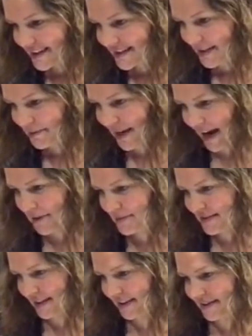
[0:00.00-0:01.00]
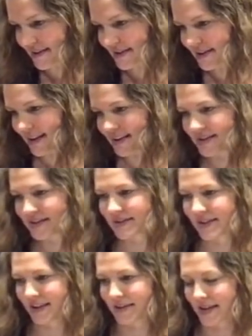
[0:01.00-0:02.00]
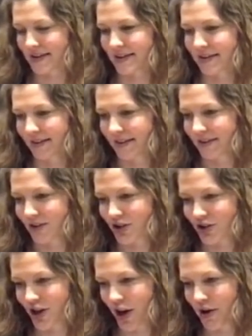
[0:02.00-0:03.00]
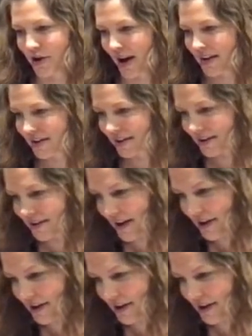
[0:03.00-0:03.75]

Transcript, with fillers: Sometimes it doesn't show other